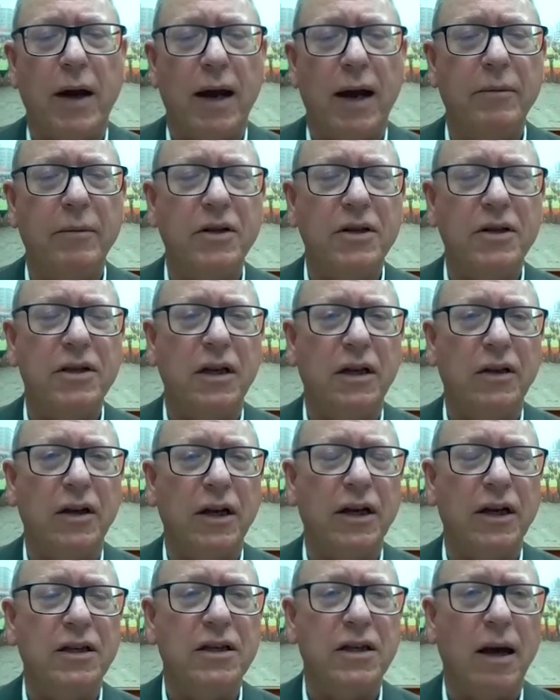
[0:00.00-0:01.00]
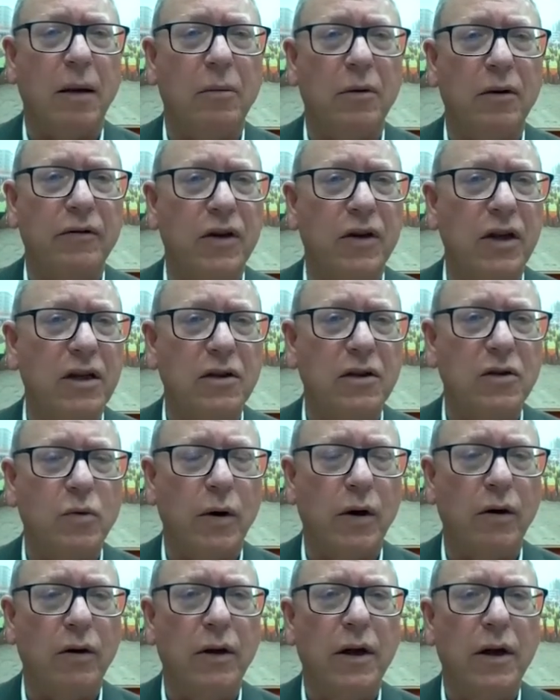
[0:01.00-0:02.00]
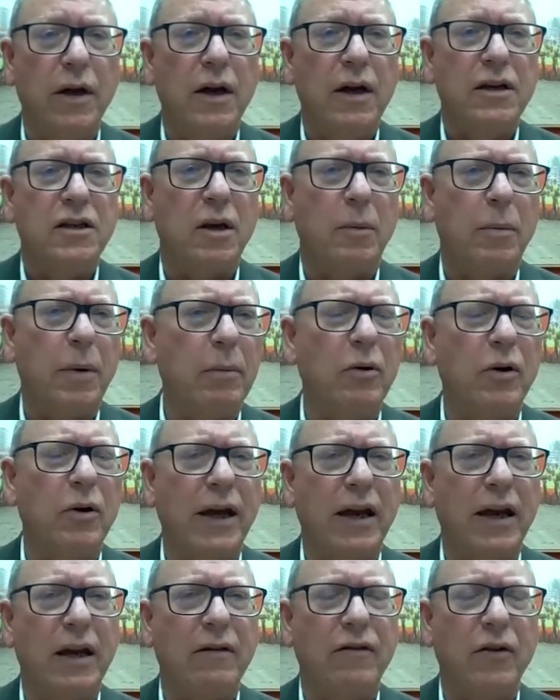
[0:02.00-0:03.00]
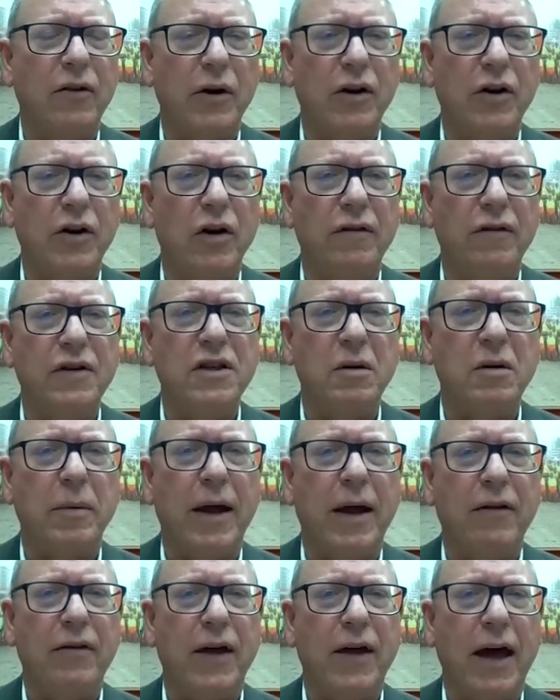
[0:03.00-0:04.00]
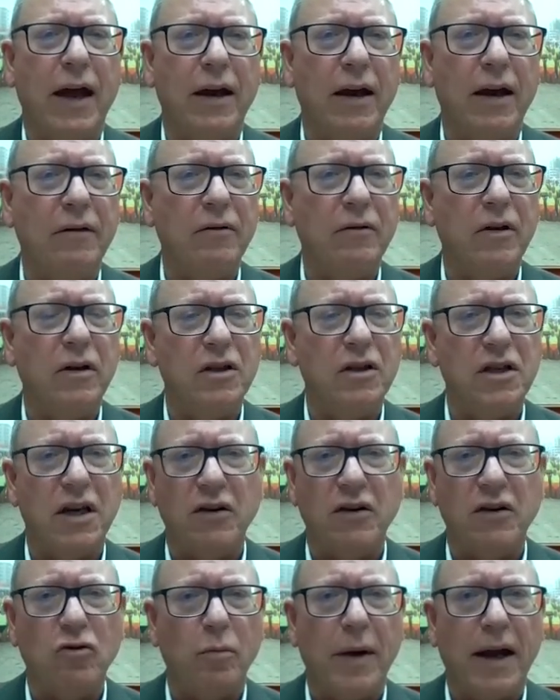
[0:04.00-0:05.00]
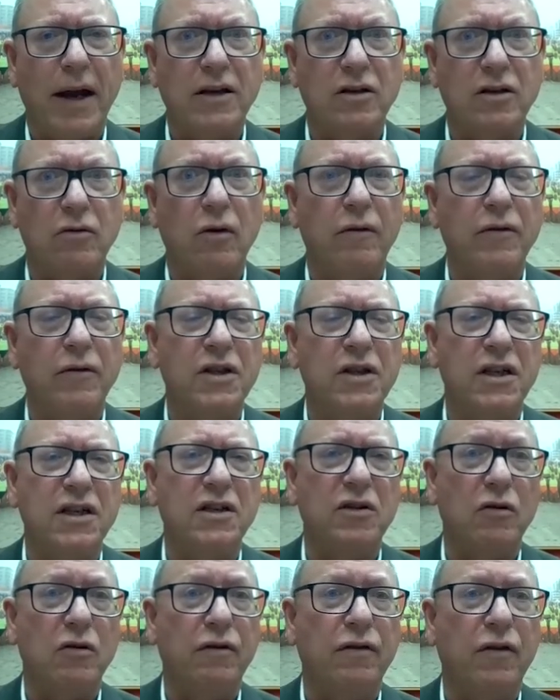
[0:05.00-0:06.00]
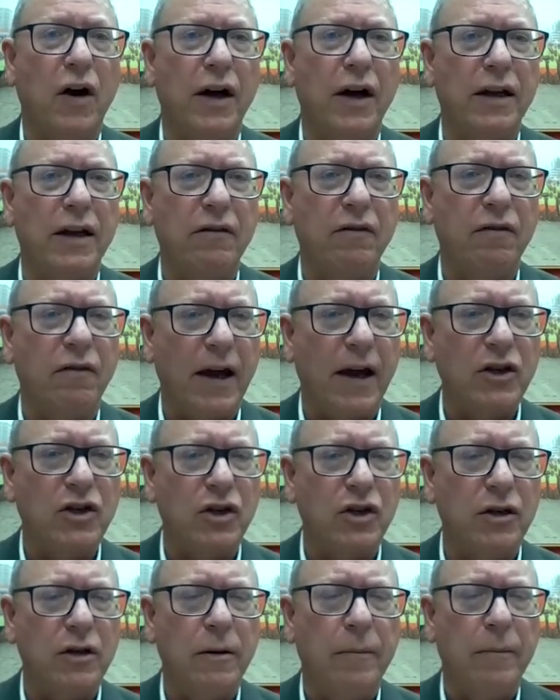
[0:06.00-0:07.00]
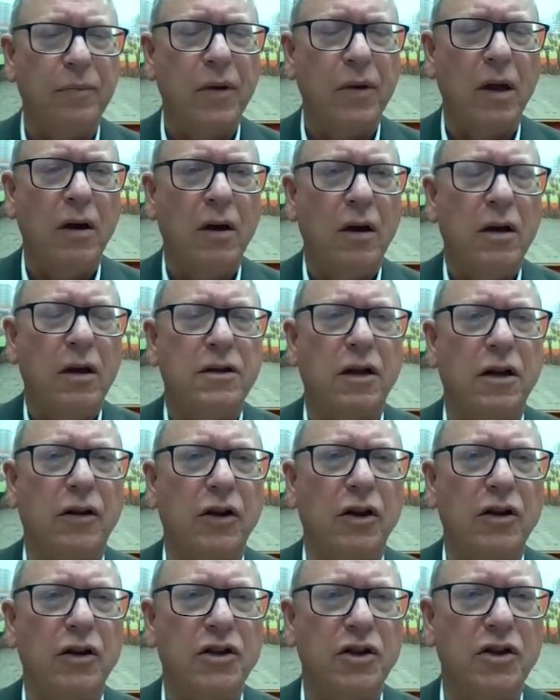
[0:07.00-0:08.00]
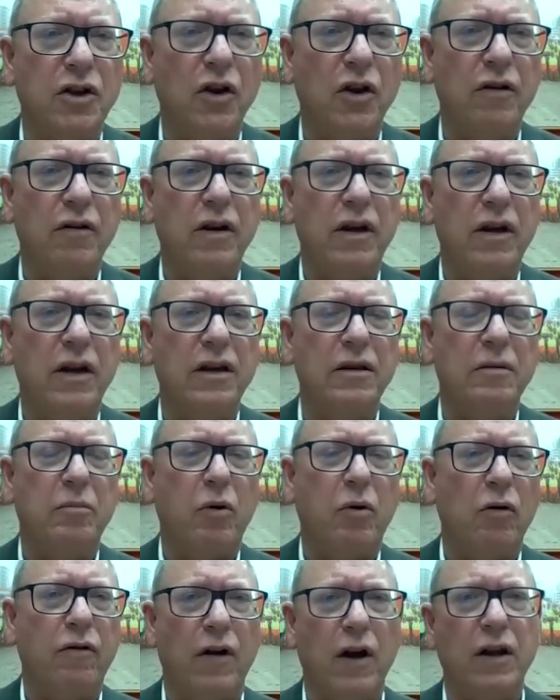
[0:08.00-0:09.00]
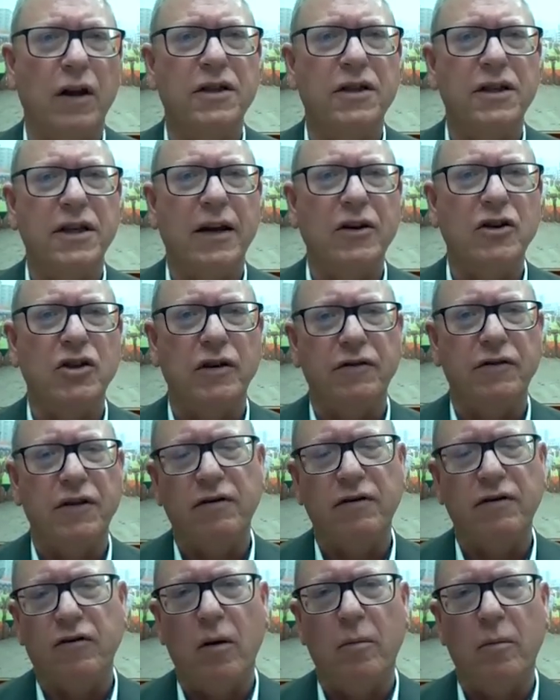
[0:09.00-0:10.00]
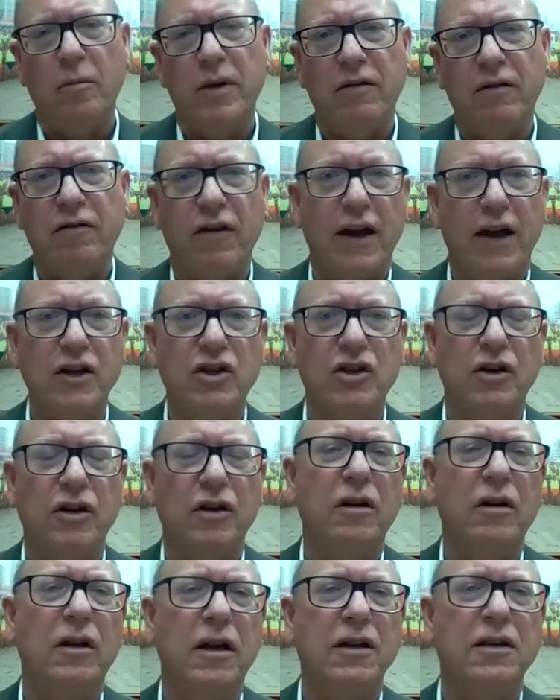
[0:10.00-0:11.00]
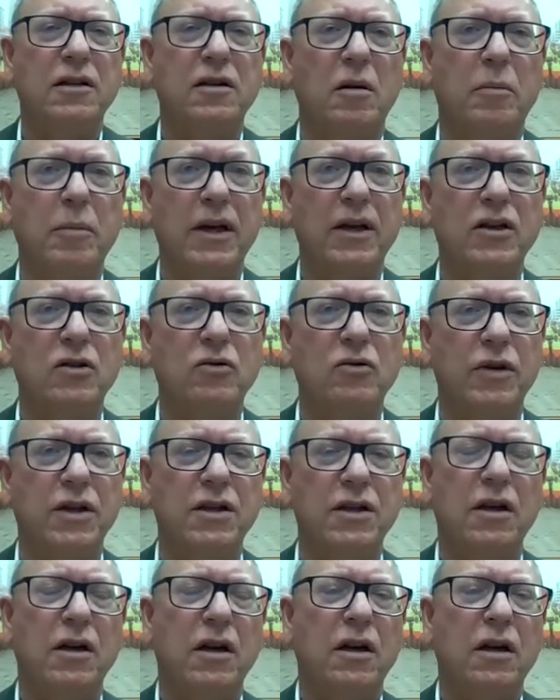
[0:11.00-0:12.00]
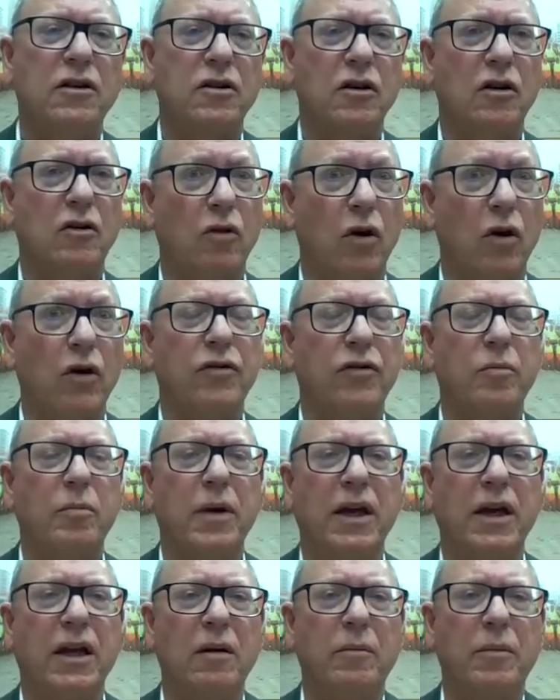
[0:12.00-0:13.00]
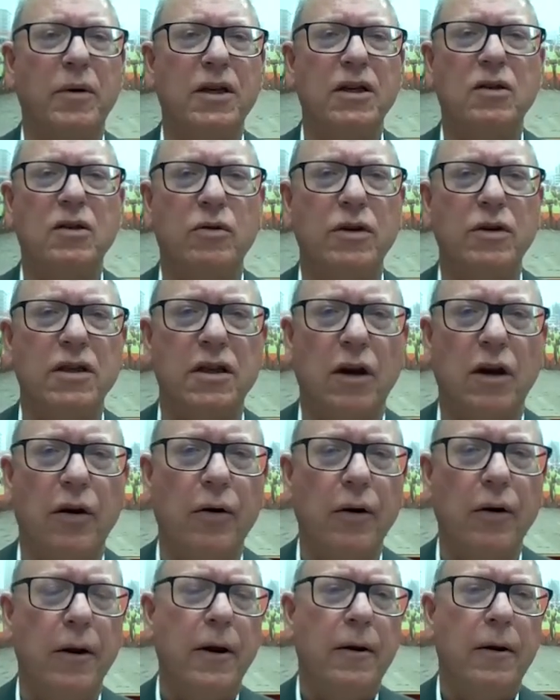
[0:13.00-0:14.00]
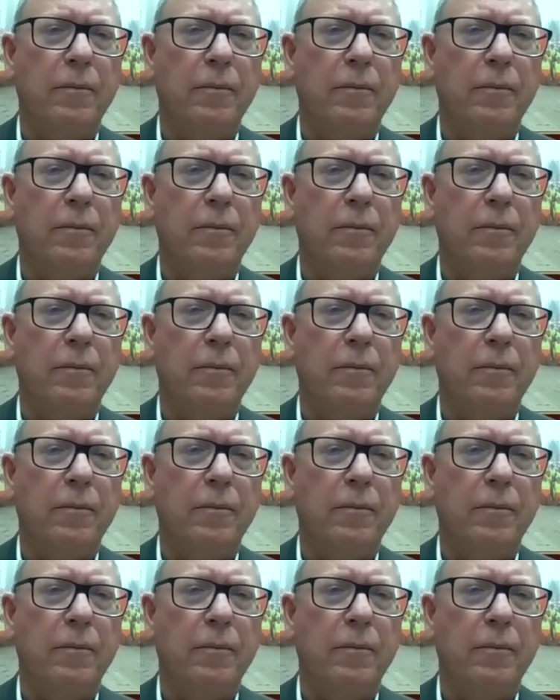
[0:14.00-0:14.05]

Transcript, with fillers: payments in the next couple of years as well so people are getting very nervous about that and central banks are obviously still fighting inflation so the concern in portfolios is now shifting from inflation as the biggest risk to growth being the biggest risk so